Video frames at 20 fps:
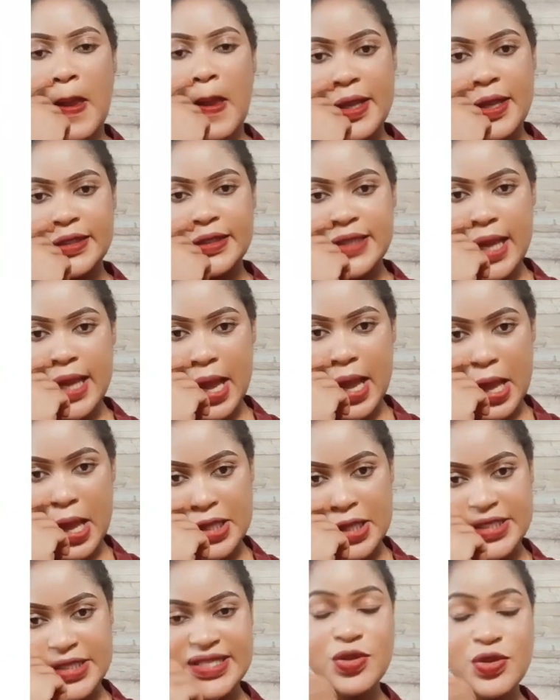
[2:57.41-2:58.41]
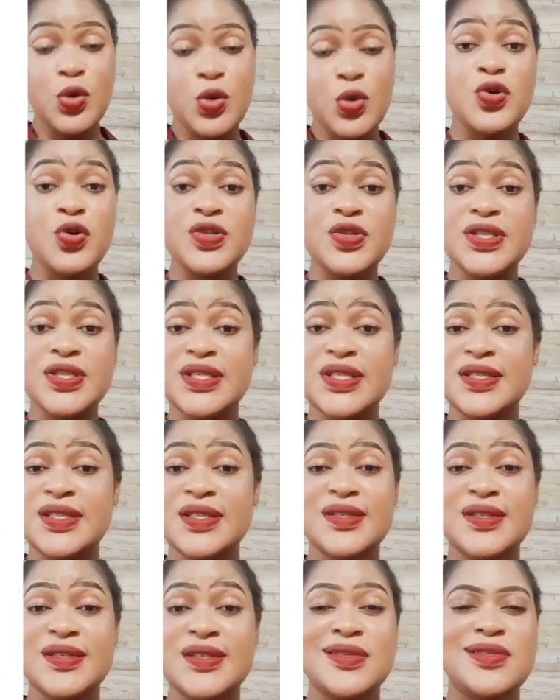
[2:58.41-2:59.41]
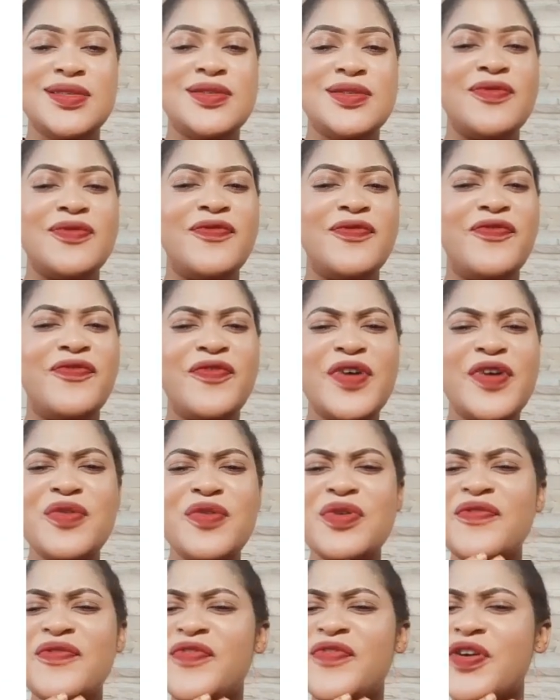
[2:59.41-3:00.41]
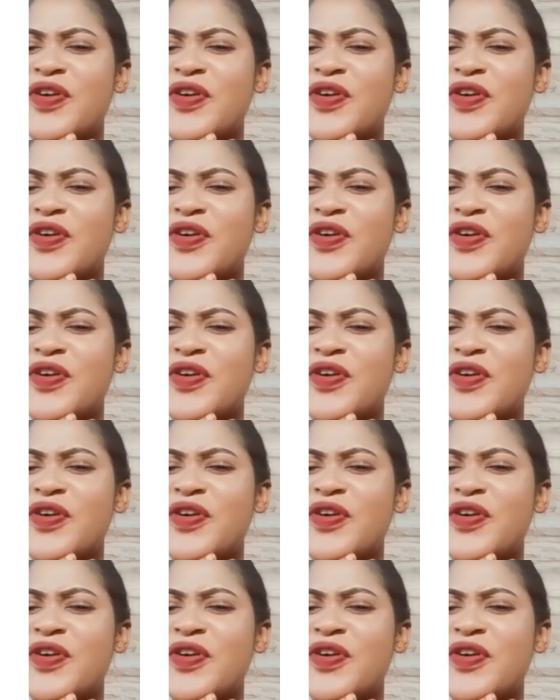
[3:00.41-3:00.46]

it has those very